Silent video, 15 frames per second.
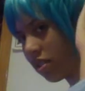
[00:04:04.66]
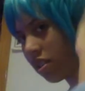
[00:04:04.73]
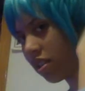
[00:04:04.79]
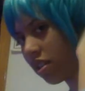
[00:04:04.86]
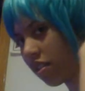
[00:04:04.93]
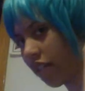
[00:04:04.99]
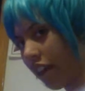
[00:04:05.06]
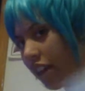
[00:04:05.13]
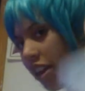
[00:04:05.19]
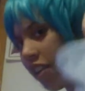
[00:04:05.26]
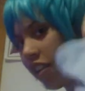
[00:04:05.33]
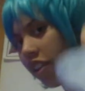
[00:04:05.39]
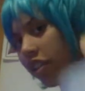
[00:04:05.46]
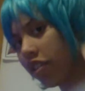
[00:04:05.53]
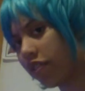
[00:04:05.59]
Okay, now it
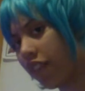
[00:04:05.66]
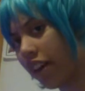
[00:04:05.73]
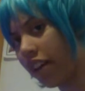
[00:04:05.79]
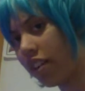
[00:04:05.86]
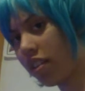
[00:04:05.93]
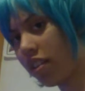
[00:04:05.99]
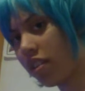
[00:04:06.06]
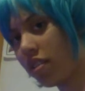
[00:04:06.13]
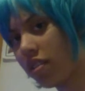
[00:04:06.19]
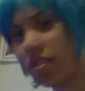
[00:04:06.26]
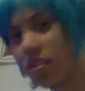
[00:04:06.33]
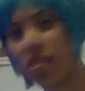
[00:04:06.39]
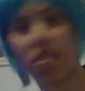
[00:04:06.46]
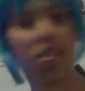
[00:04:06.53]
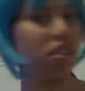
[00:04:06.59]
looks fine.
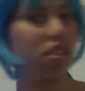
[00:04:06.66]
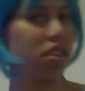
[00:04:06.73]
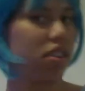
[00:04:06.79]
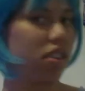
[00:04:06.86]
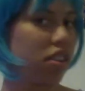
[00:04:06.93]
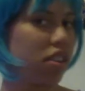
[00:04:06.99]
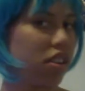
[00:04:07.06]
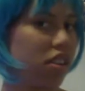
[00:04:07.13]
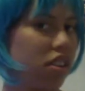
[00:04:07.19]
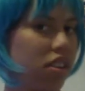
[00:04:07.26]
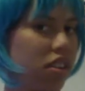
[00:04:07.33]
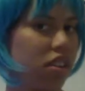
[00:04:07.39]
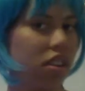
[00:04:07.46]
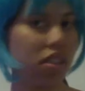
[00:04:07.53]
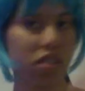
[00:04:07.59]

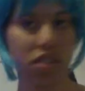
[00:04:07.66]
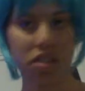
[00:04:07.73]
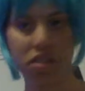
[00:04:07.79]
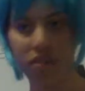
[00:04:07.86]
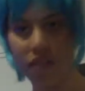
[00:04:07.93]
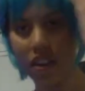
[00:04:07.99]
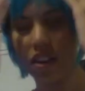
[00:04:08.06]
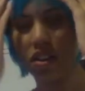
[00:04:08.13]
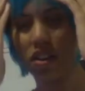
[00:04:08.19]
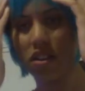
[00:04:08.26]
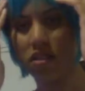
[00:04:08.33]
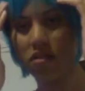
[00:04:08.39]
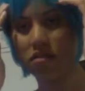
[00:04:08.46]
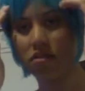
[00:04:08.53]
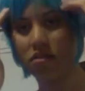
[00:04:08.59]
Yeah, it looks fine now.
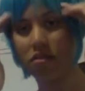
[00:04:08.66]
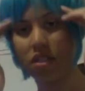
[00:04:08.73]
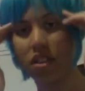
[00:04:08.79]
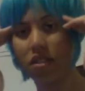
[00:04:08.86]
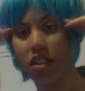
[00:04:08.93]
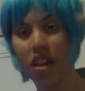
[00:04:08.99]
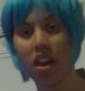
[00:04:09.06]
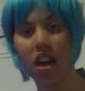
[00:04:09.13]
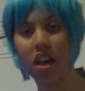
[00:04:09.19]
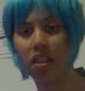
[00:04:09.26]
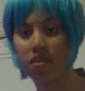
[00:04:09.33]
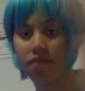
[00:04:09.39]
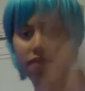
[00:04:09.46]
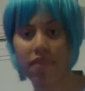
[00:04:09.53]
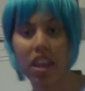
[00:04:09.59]
Okay,
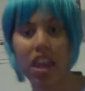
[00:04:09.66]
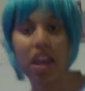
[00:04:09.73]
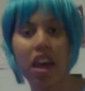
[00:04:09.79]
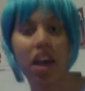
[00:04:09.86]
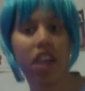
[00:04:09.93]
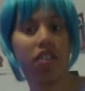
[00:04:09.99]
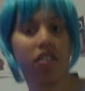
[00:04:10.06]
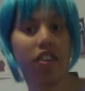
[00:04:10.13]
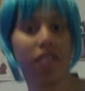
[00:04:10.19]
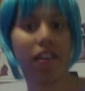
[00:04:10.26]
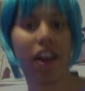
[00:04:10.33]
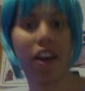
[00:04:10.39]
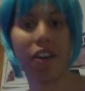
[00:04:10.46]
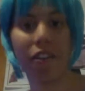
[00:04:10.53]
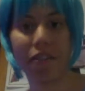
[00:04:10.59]
I don't know.
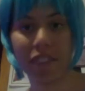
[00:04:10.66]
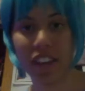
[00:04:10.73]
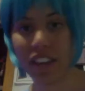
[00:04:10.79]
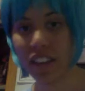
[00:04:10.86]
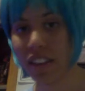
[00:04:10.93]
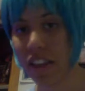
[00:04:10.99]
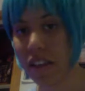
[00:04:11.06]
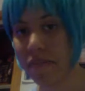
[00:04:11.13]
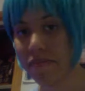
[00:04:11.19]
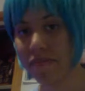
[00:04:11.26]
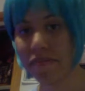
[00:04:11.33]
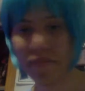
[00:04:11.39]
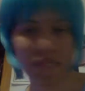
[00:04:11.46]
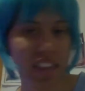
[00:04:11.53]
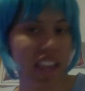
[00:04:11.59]
Like I said,
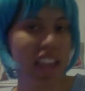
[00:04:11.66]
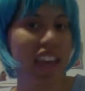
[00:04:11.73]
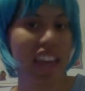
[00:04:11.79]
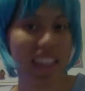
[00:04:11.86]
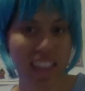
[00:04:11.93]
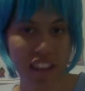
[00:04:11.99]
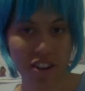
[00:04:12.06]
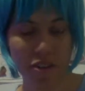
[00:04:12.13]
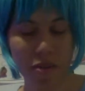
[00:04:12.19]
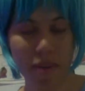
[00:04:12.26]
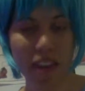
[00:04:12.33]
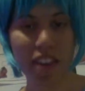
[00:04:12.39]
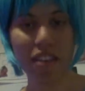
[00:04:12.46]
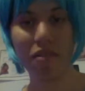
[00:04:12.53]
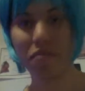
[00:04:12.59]
gotta go
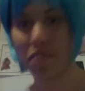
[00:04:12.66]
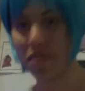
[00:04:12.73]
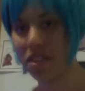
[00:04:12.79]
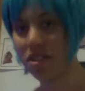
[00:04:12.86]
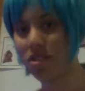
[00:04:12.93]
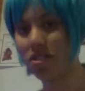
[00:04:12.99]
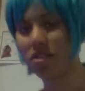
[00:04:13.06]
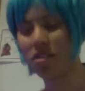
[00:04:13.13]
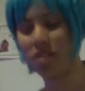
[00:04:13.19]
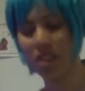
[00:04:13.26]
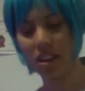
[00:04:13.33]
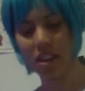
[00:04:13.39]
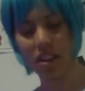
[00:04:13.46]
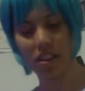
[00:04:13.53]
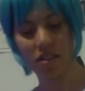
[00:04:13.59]
back and read,
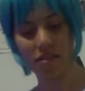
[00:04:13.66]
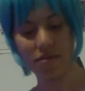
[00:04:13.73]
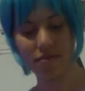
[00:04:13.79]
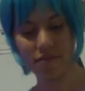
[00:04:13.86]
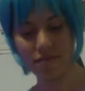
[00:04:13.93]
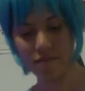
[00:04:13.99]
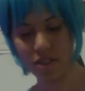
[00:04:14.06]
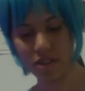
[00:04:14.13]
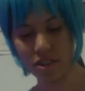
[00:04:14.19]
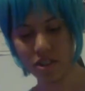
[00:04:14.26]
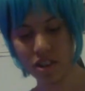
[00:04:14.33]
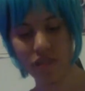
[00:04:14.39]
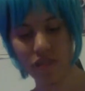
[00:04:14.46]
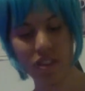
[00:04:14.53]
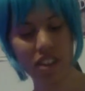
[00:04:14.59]
look
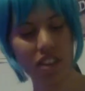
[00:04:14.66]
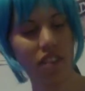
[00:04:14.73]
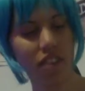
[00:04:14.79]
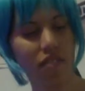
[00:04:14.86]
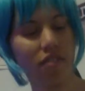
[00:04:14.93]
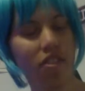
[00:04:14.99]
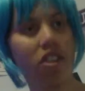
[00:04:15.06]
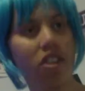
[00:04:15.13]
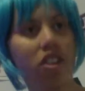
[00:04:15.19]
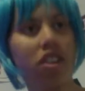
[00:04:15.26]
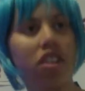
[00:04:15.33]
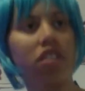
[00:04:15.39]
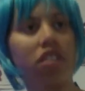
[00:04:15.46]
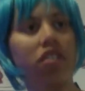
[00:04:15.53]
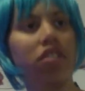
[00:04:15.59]
at everything for
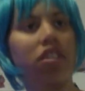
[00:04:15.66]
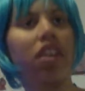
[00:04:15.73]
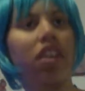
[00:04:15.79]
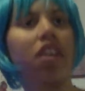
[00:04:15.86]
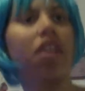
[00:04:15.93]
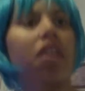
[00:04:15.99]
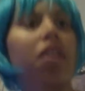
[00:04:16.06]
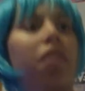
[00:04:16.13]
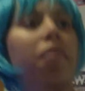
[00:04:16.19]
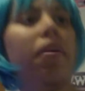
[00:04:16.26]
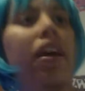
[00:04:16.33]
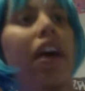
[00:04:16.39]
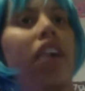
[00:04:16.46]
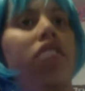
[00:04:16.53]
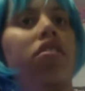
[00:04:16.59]
hers. But
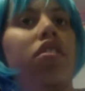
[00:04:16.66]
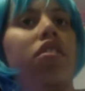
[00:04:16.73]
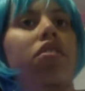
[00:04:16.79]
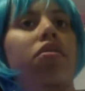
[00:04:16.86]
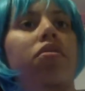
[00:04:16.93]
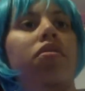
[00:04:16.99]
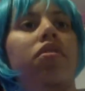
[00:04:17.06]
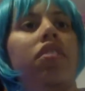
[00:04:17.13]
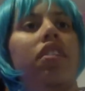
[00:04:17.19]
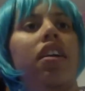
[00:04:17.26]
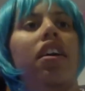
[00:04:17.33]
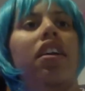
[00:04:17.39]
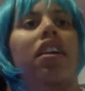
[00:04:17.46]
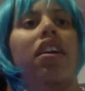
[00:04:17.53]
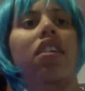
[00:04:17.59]
yeah, so
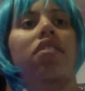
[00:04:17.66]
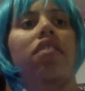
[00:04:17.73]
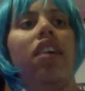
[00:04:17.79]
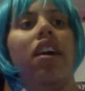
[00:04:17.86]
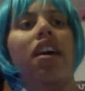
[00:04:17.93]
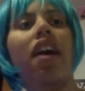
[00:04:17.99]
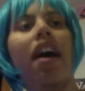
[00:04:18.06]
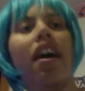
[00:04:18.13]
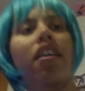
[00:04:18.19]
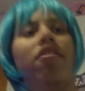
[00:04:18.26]
like I said, I have